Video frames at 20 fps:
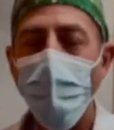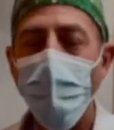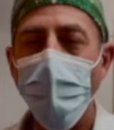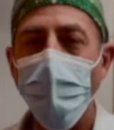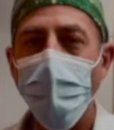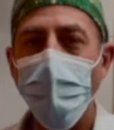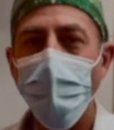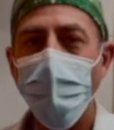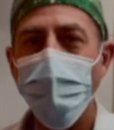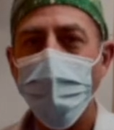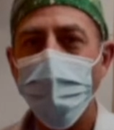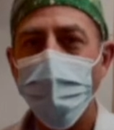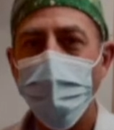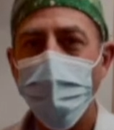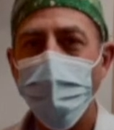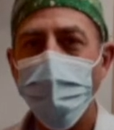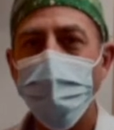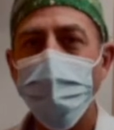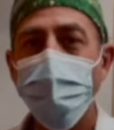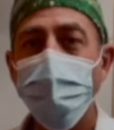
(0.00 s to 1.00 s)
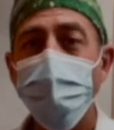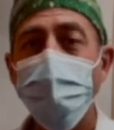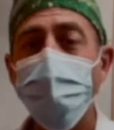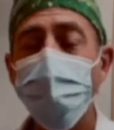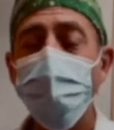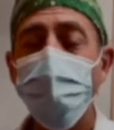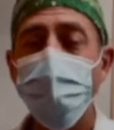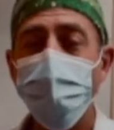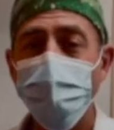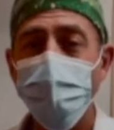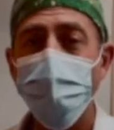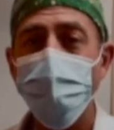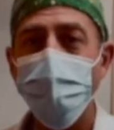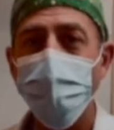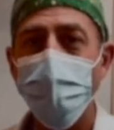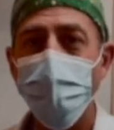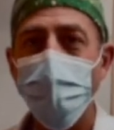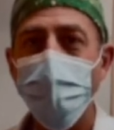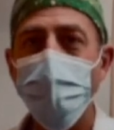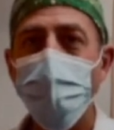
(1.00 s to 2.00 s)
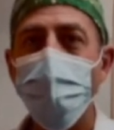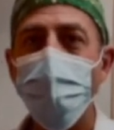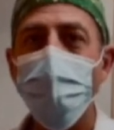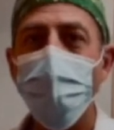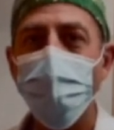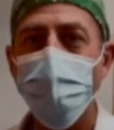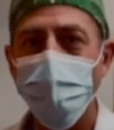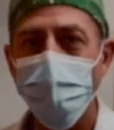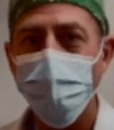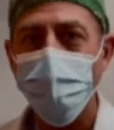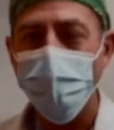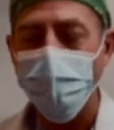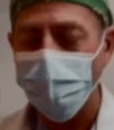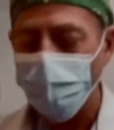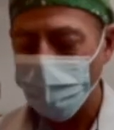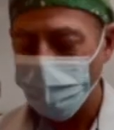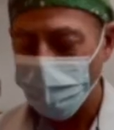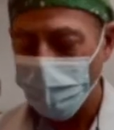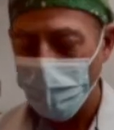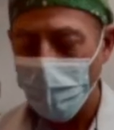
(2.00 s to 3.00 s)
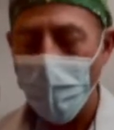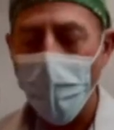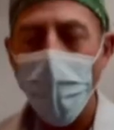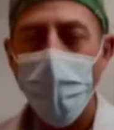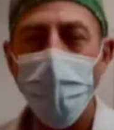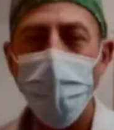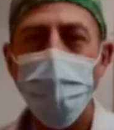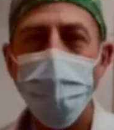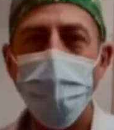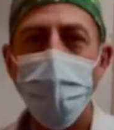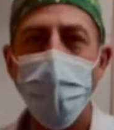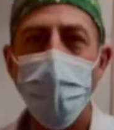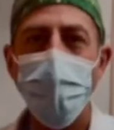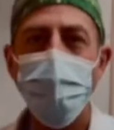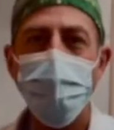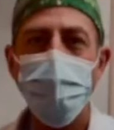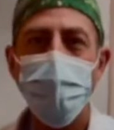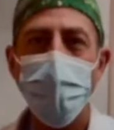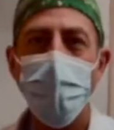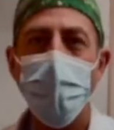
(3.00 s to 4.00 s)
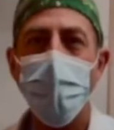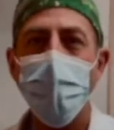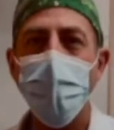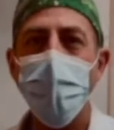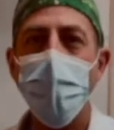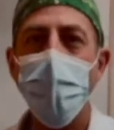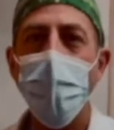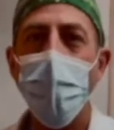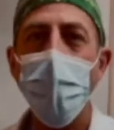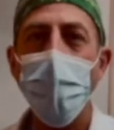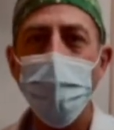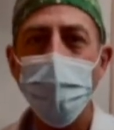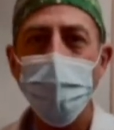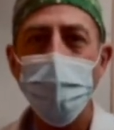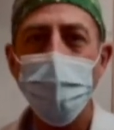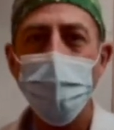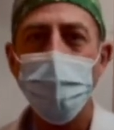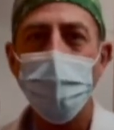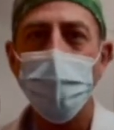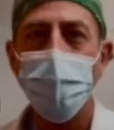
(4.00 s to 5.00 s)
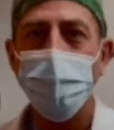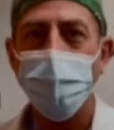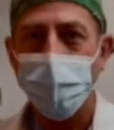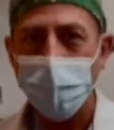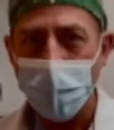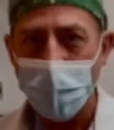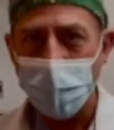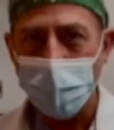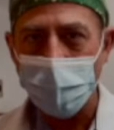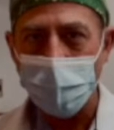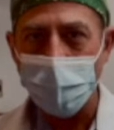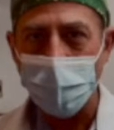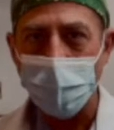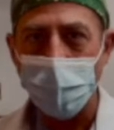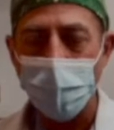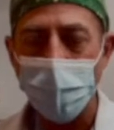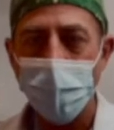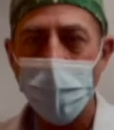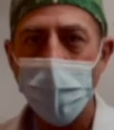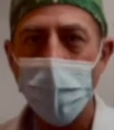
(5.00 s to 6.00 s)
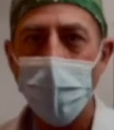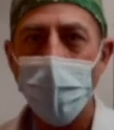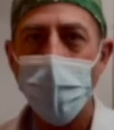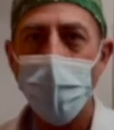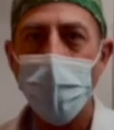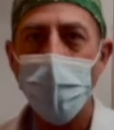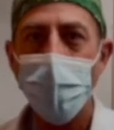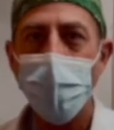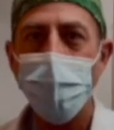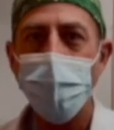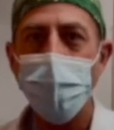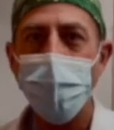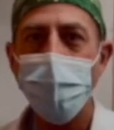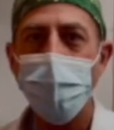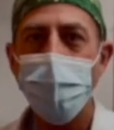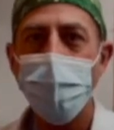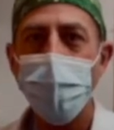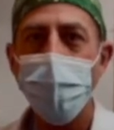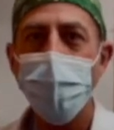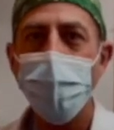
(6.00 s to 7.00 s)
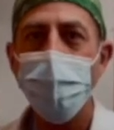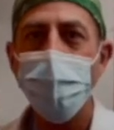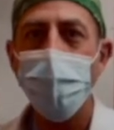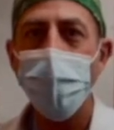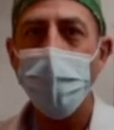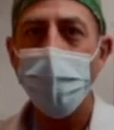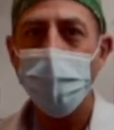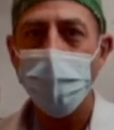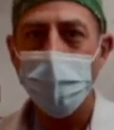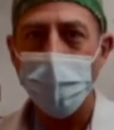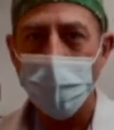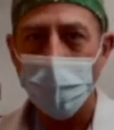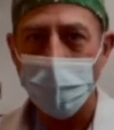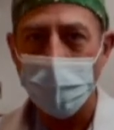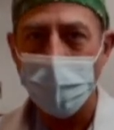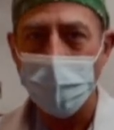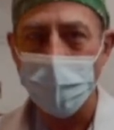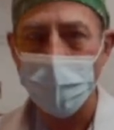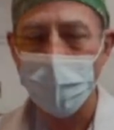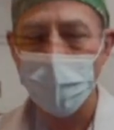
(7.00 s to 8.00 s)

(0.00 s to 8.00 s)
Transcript: on a 50-something year old woman who has a non-healing fracture of the fifth metatarsal.